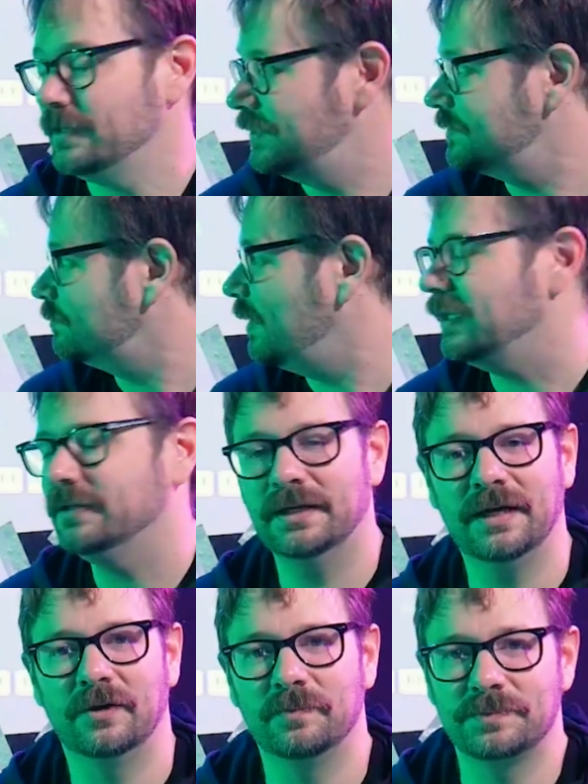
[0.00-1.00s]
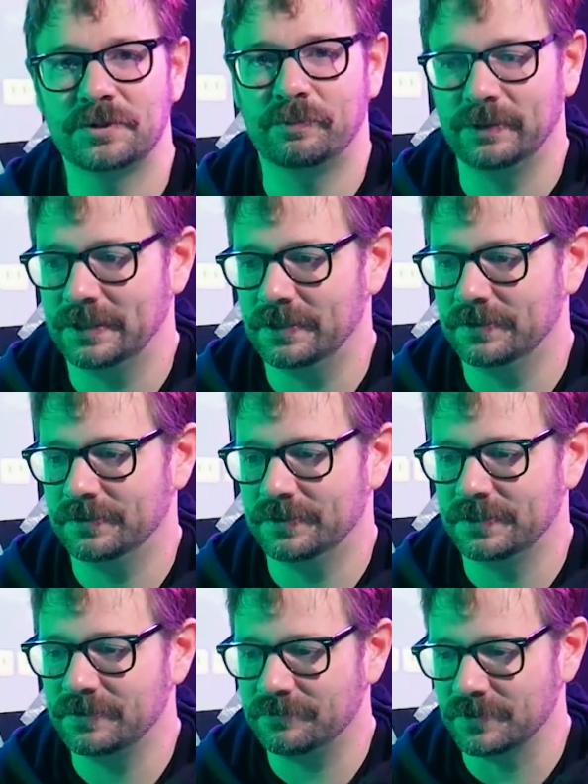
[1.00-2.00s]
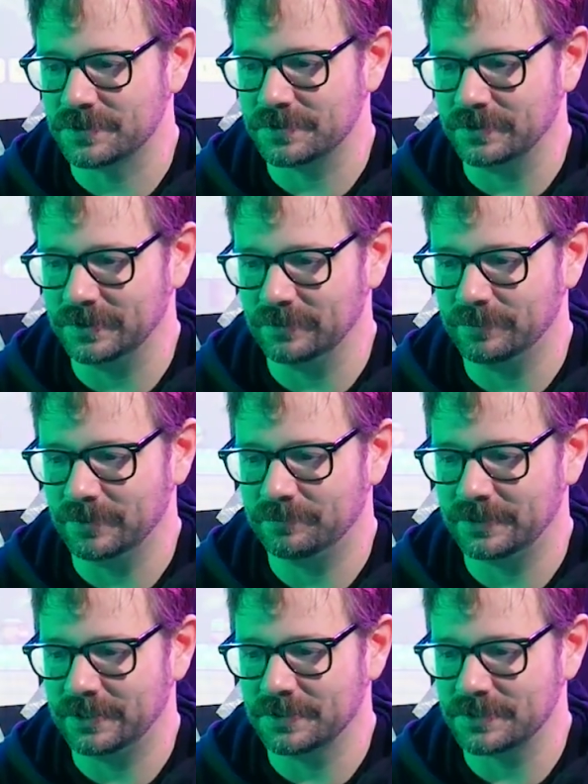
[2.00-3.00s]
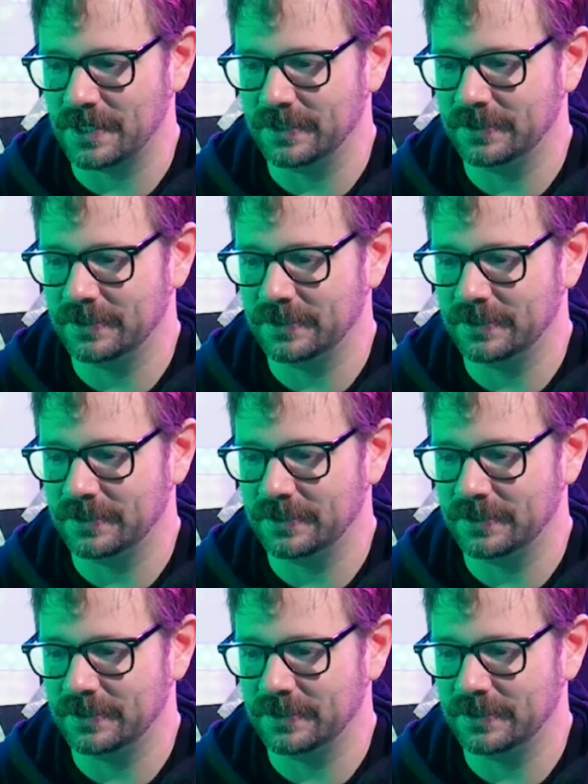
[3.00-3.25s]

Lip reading: This might help split the difference a little bit, because